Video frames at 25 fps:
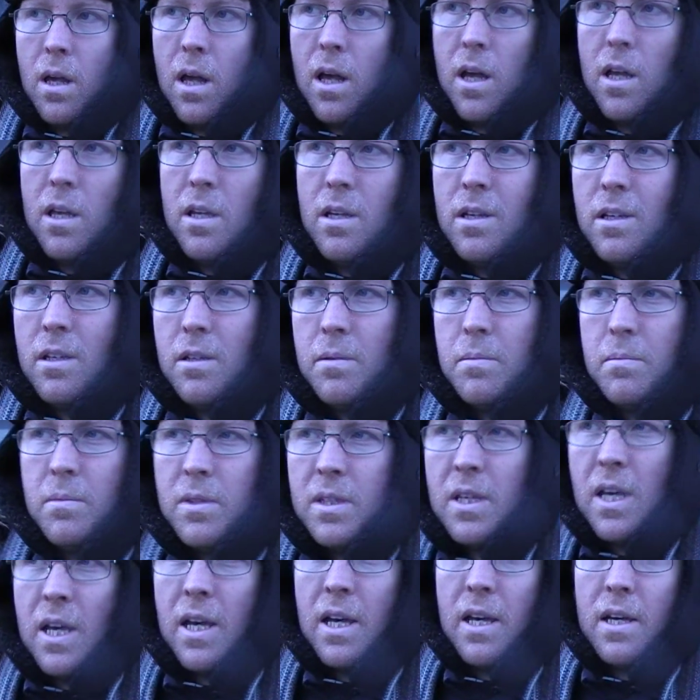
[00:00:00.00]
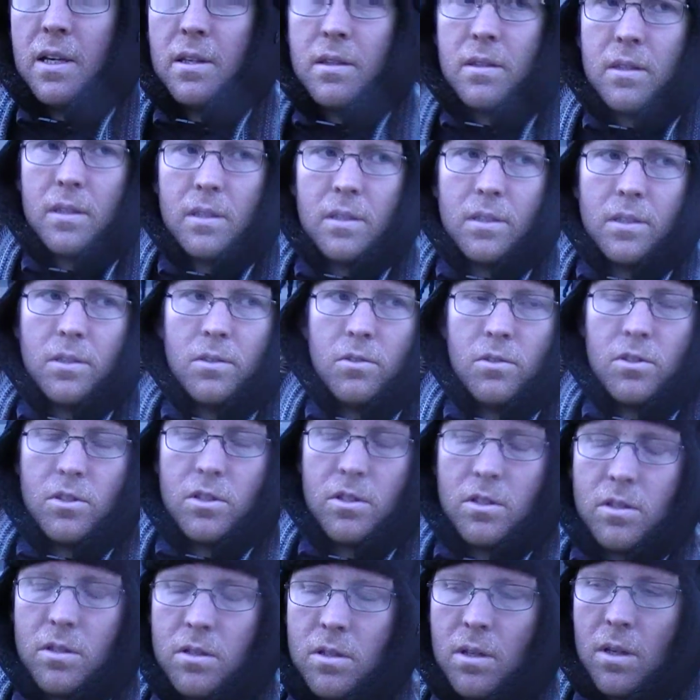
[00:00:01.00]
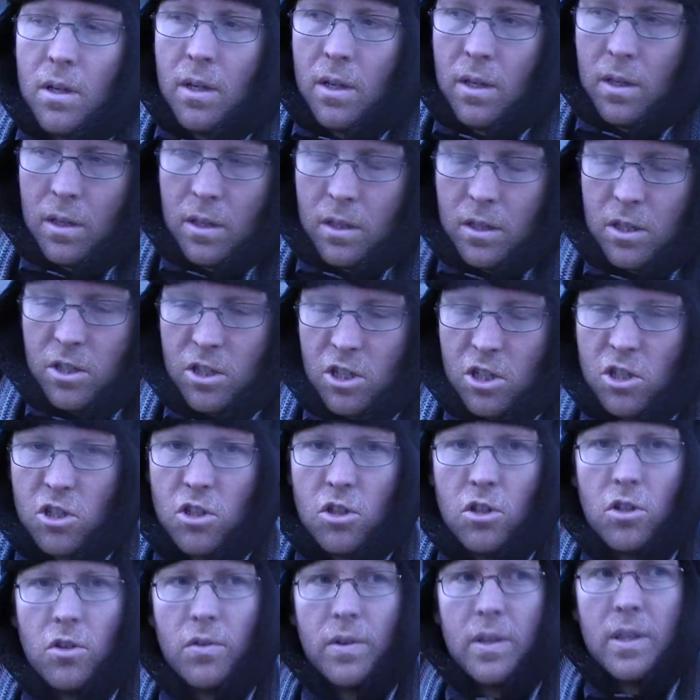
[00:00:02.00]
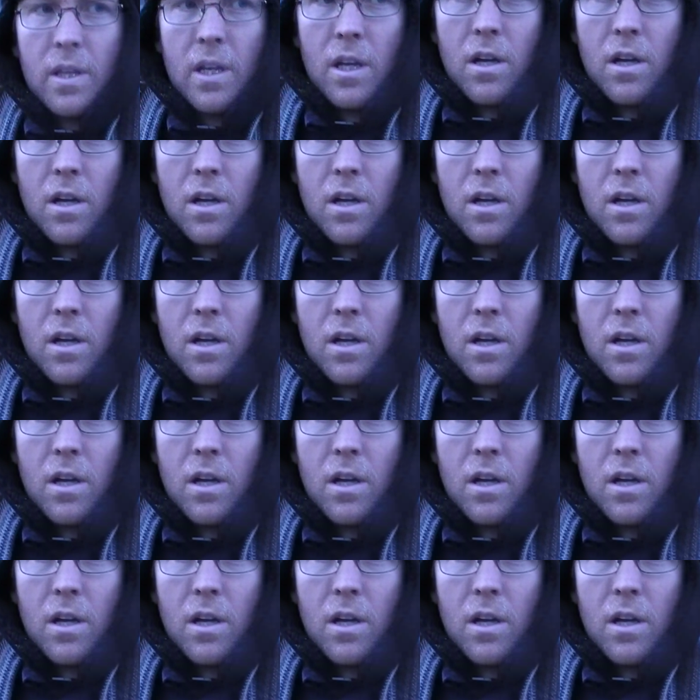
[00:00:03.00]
Um, yeah. There's there's a story in the